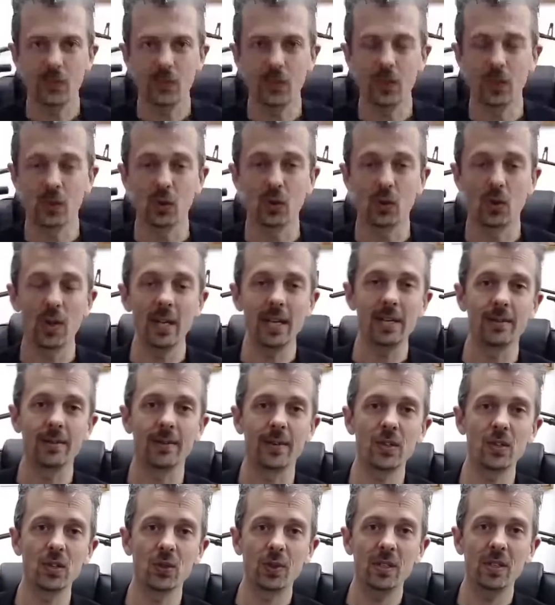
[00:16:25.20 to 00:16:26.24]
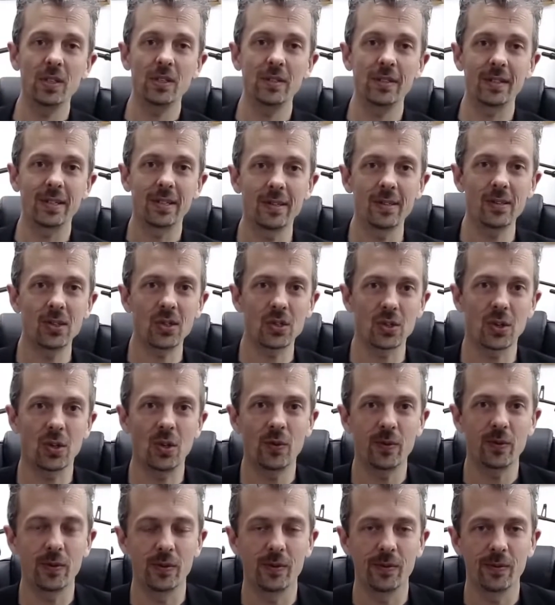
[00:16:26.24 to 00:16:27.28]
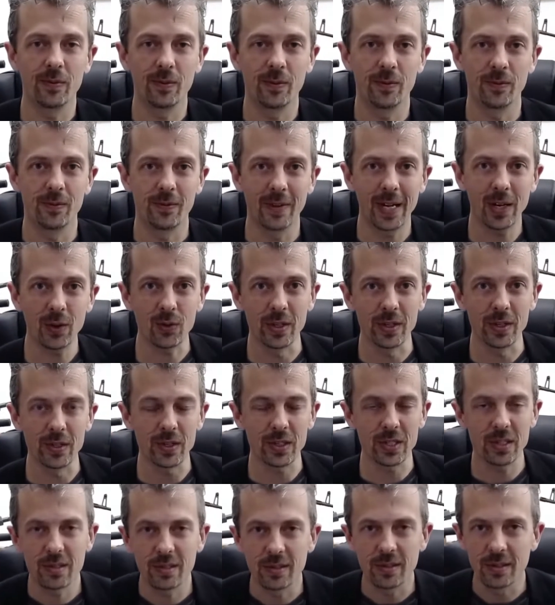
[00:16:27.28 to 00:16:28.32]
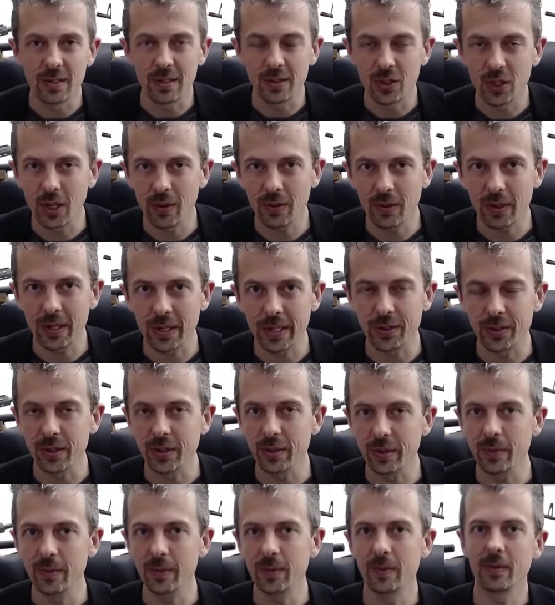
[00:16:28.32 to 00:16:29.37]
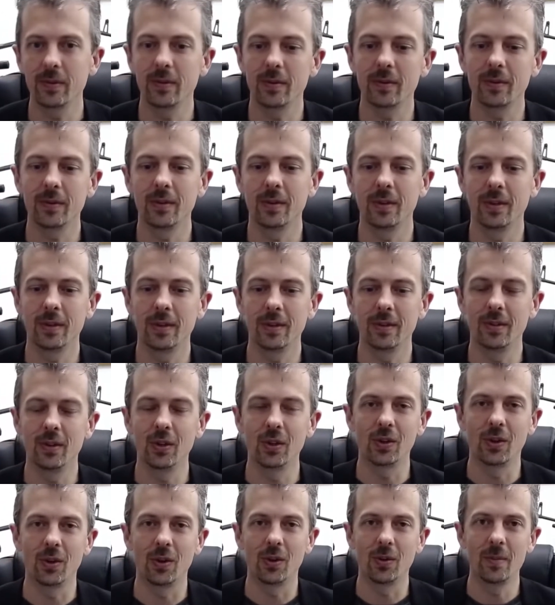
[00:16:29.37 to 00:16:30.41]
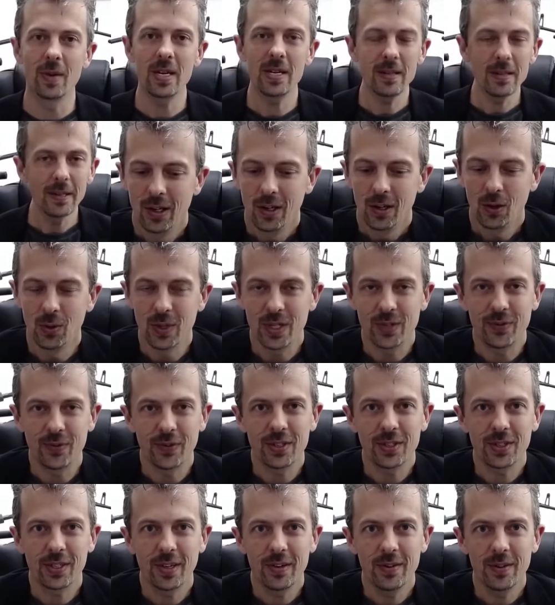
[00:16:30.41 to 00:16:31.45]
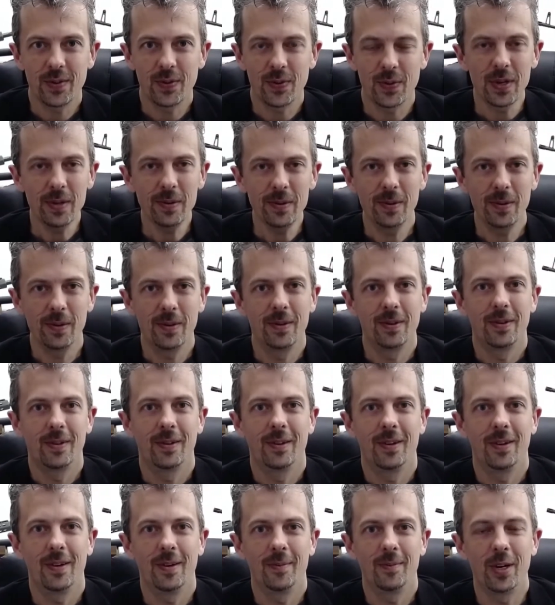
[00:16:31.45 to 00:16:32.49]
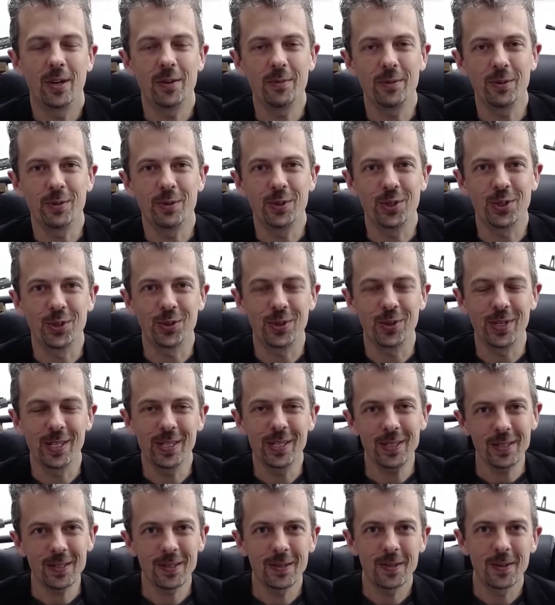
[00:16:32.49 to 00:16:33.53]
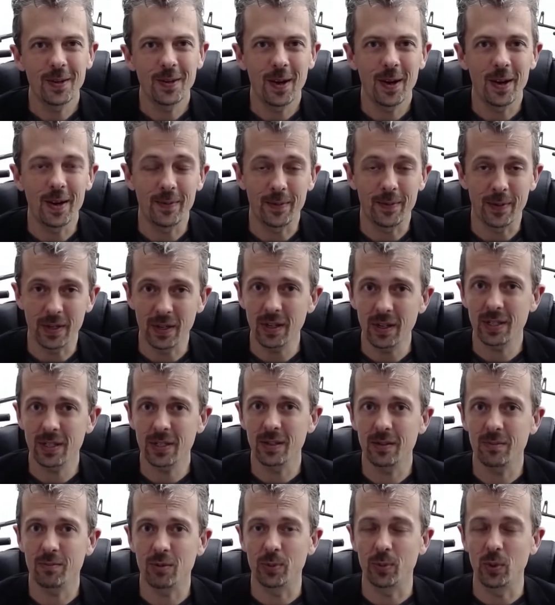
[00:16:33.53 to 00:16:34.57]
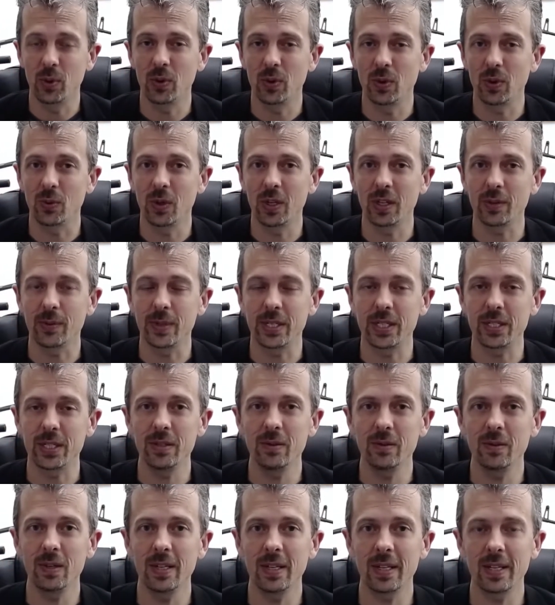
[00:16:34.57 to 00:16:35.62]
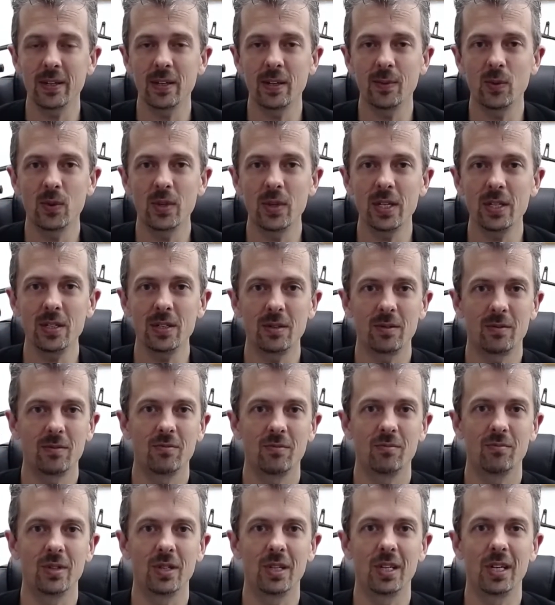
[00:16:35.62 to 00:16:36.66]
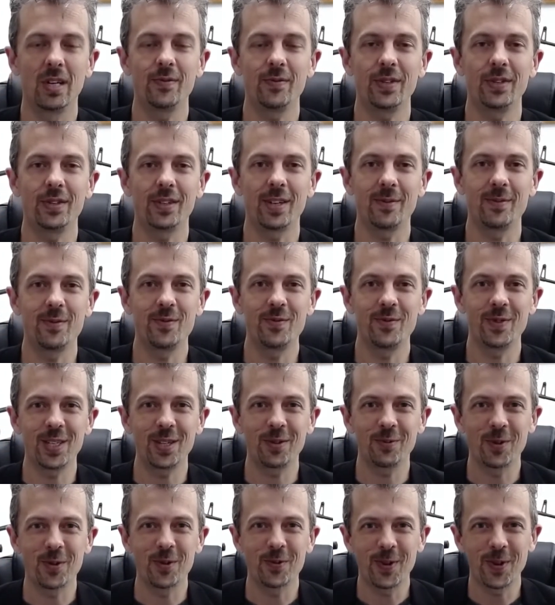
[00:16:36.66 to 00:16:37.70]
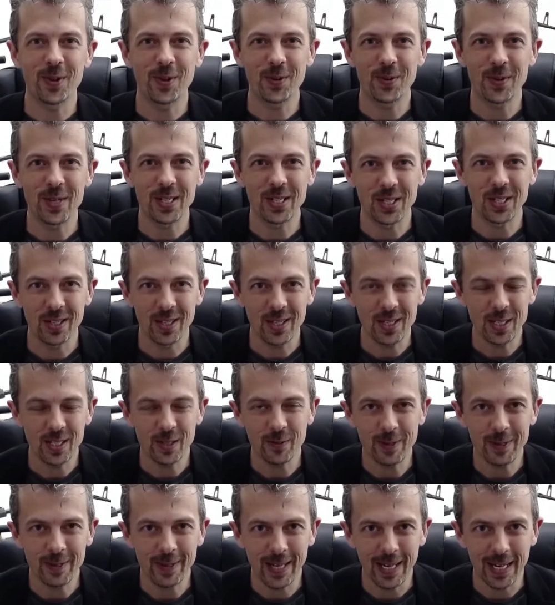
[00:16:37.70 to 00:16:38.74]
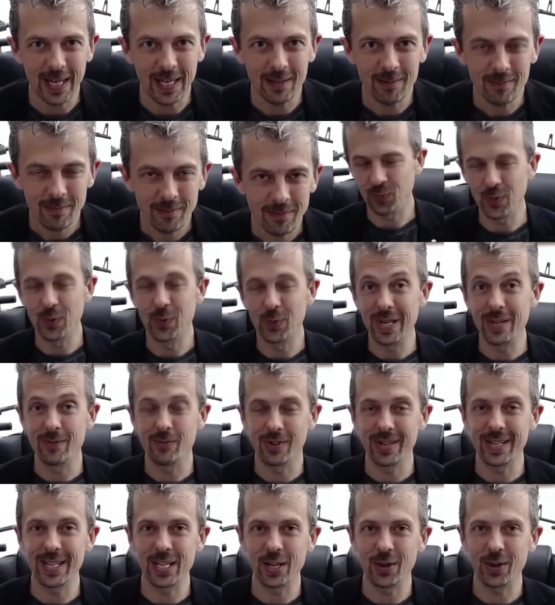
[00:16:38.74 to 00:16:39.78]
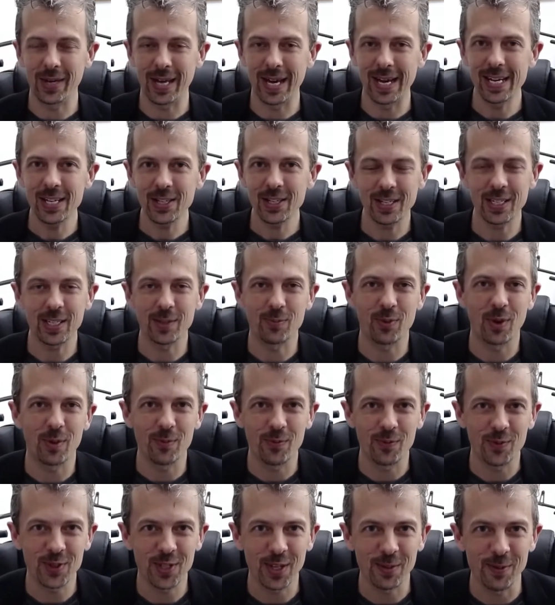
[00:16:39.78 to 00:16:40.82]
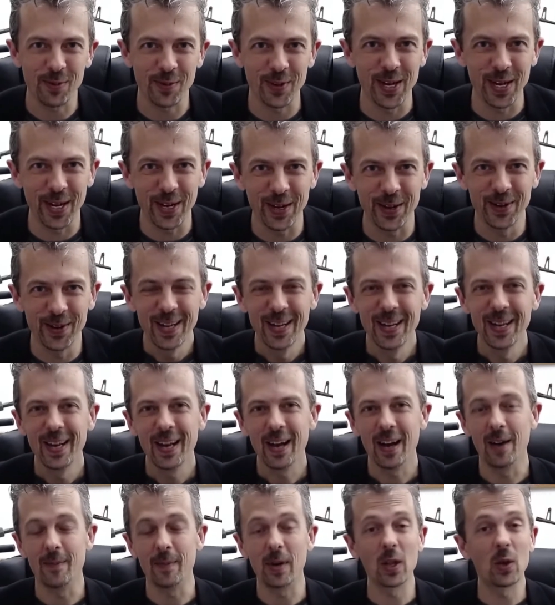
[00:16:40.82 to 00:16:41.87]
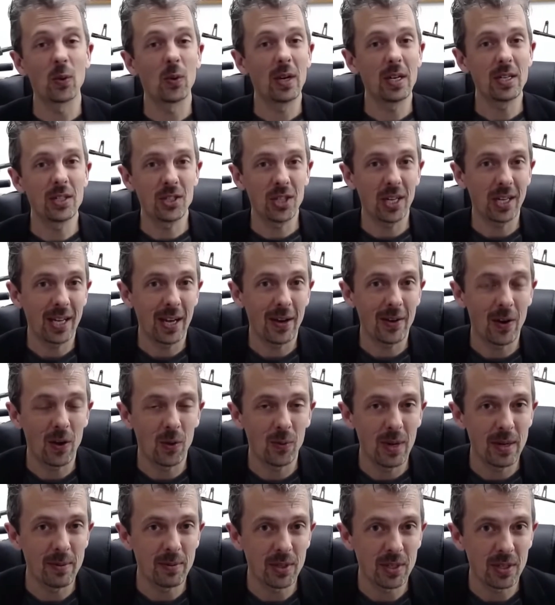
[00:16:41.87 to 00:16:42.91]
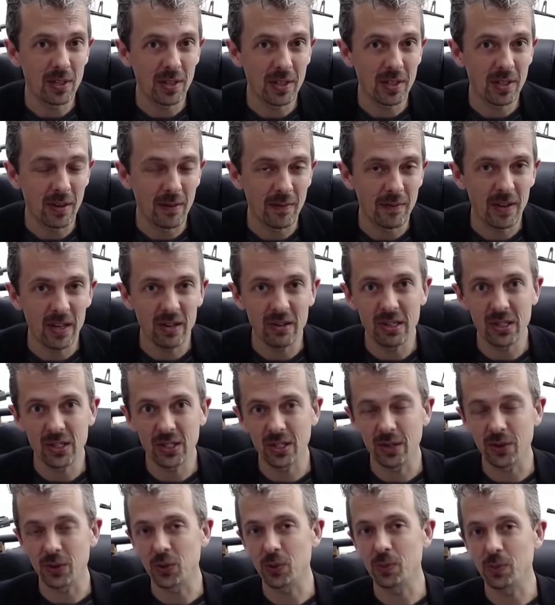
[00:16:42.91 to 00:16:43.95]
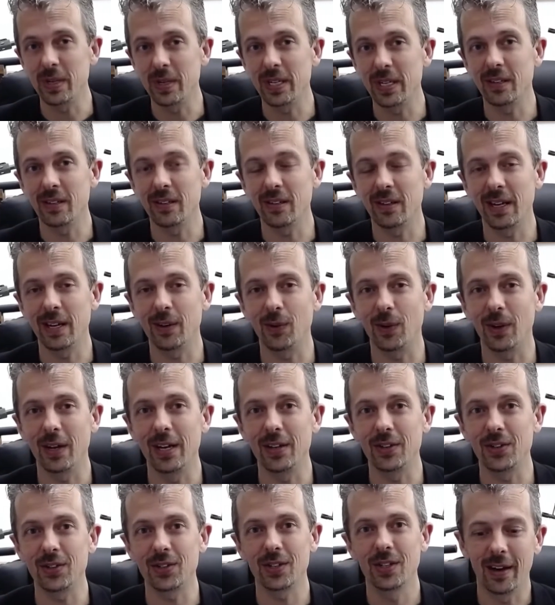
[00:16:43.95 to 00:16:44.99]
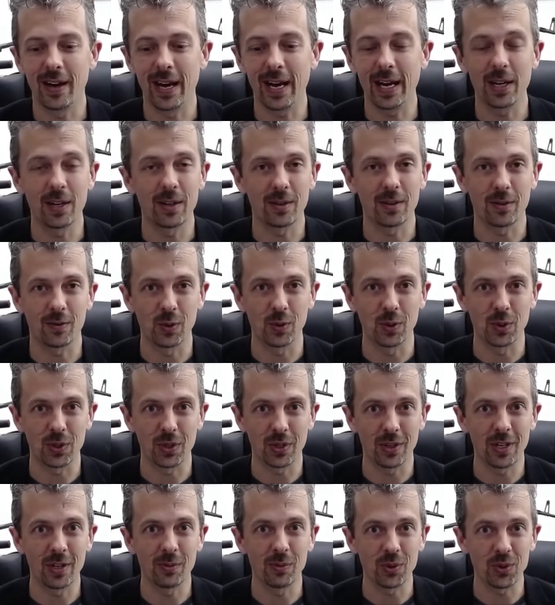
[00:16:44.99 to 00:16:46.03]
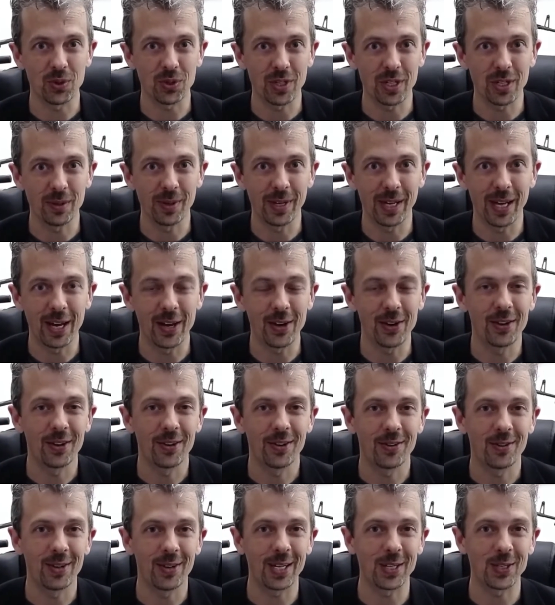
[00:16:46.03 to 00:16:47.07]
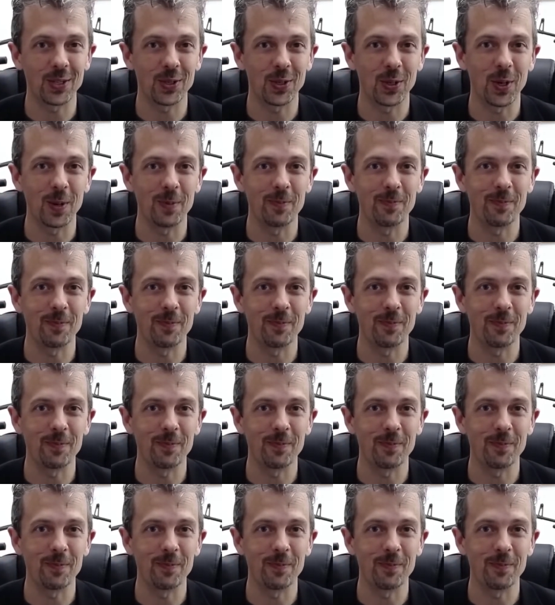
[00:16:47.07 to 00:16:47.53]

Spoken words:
All right, those were the guns of Valorant, a totally new look on me. Always fun to go through. I hope you enjoyed it. If you'd like to support the work that we do at the Armories, we'd love you to come and visit one of our 3 sites if you can. We're in the UK, so that's a problem for some of you. Otherwise, check out our website, our various social media outlets, and of course, I will see you again next time.